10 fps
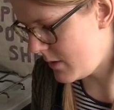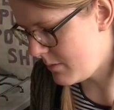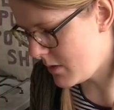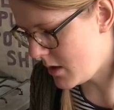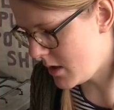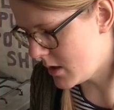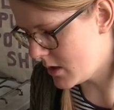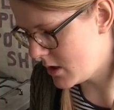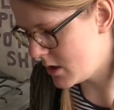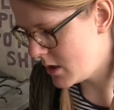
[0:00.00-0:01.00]
in
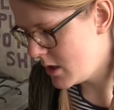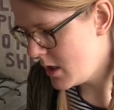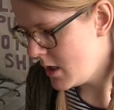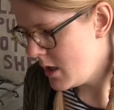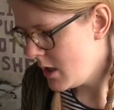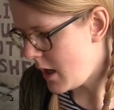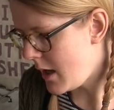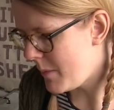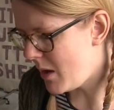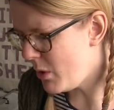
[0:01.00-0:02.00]
March.
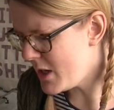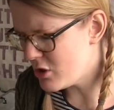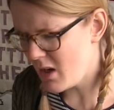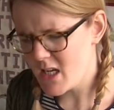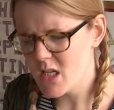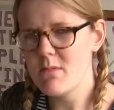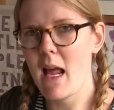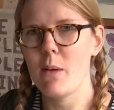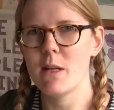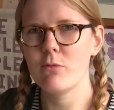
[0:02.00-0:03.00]
What I try and do
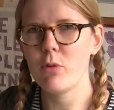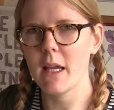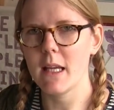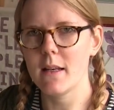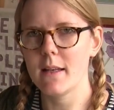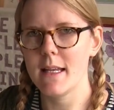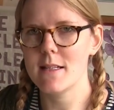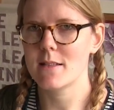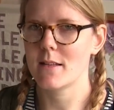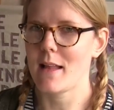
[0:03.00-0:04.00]
now is write
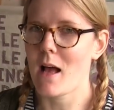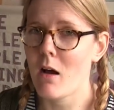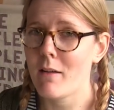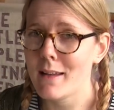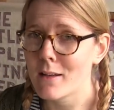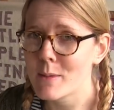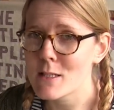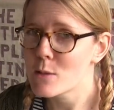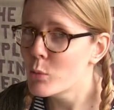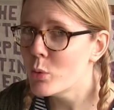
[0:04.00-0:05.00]
lists that are a little
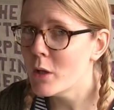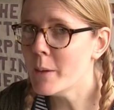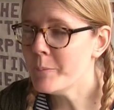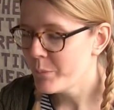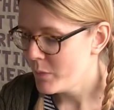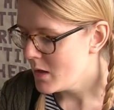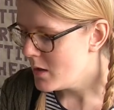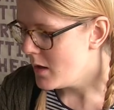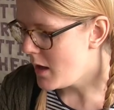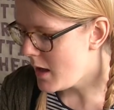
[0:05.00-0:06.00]
bit smaller,
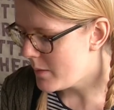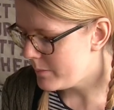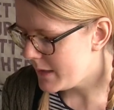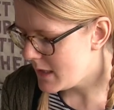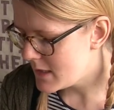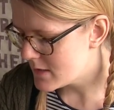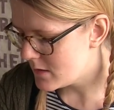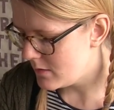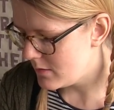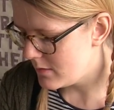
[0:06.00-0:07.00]

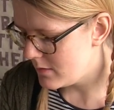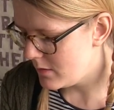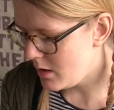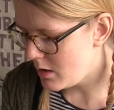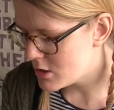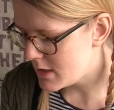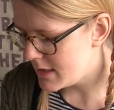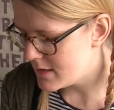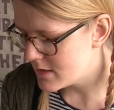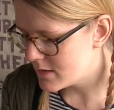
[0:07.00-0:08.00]
because larger
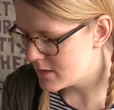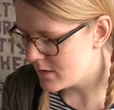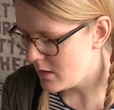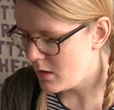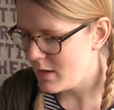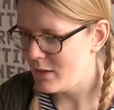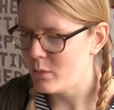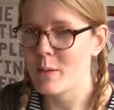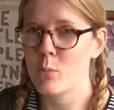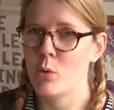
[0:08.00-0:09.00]
lists are a
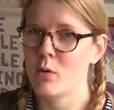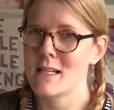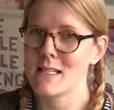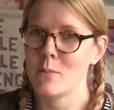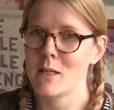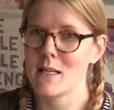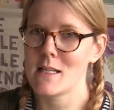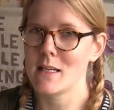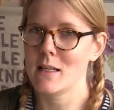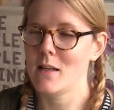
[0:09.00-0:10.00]
little bit more
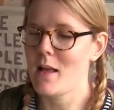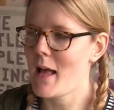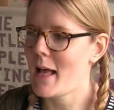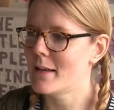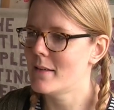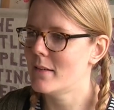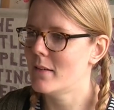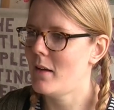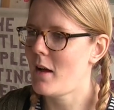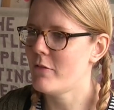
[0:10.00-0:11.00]
intimidating, and
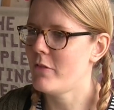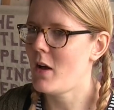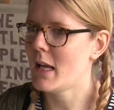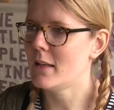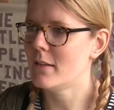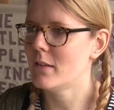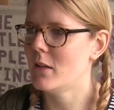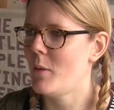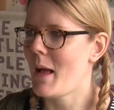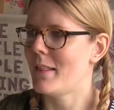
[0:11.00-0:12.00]
I find,
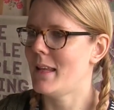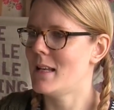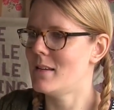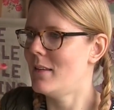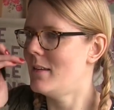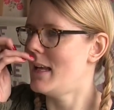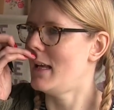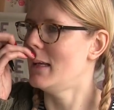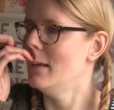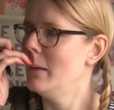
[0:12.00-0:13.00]
you know, at the end of the
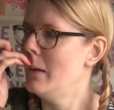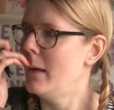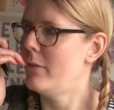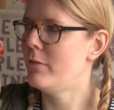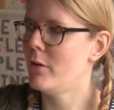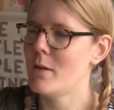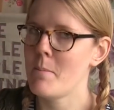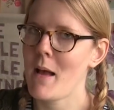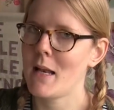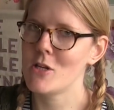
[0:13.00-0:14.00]
day, if you've
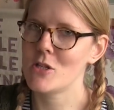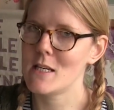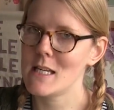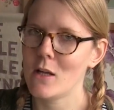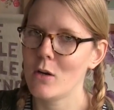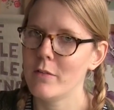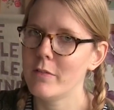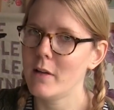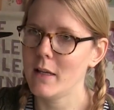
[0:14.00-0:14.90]
only managed to tick off